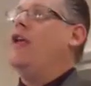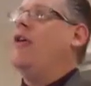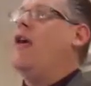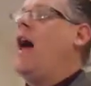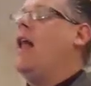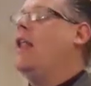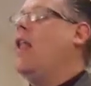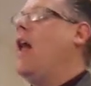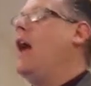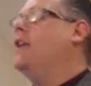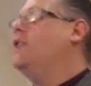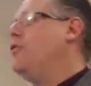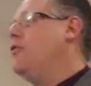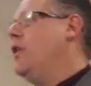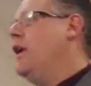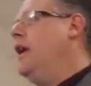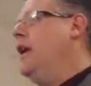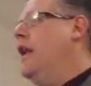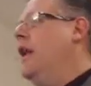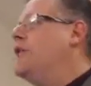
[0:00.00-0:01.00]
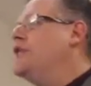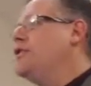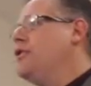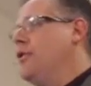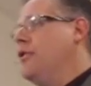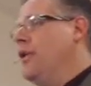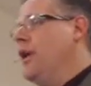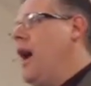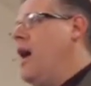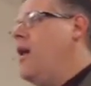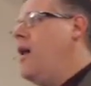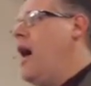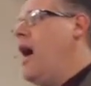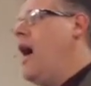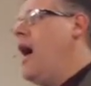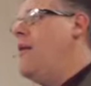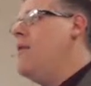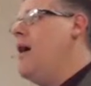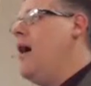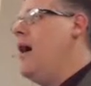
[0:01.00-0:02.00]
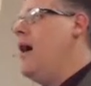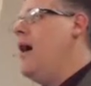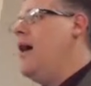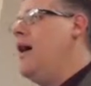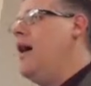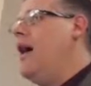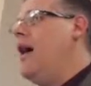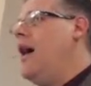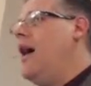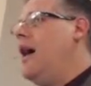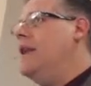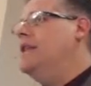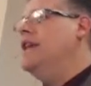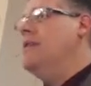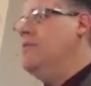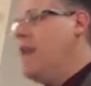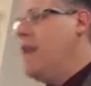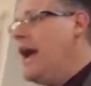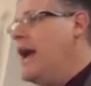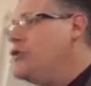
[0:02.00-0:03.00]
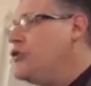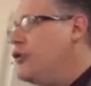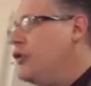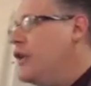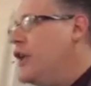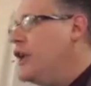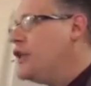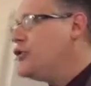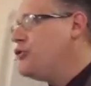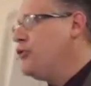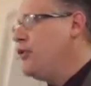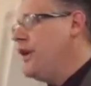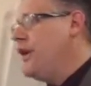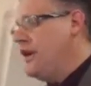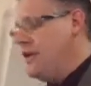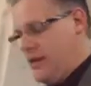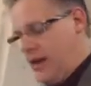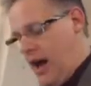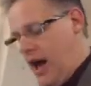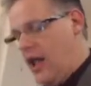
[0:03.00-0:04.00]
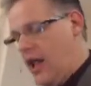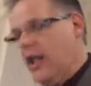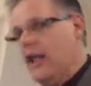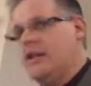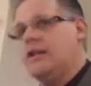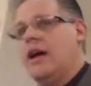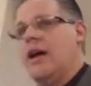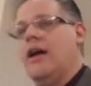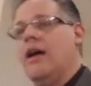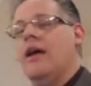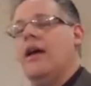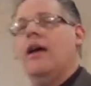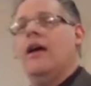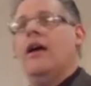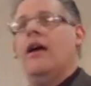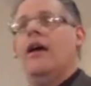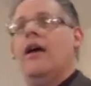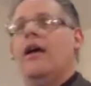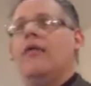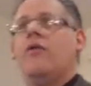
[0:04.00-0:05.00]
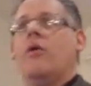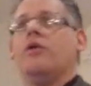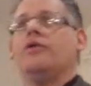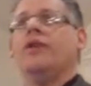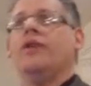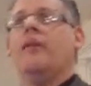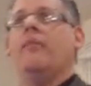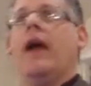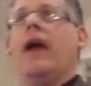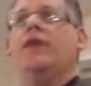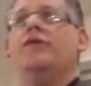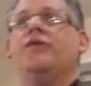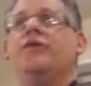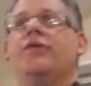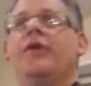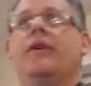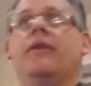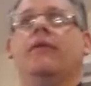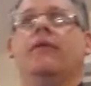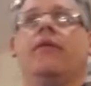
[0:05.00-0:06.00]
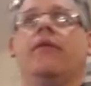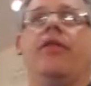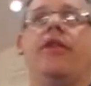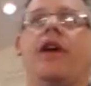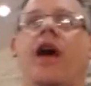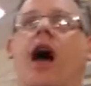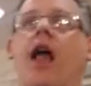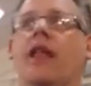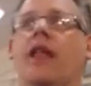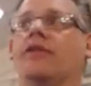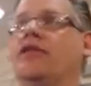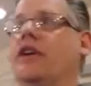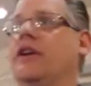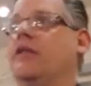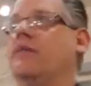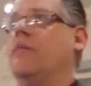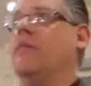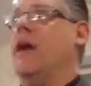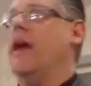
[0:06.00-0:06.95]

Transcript: you know, I like to read history. I, I, I, I did major in history in college. I, of course, I majored in theology and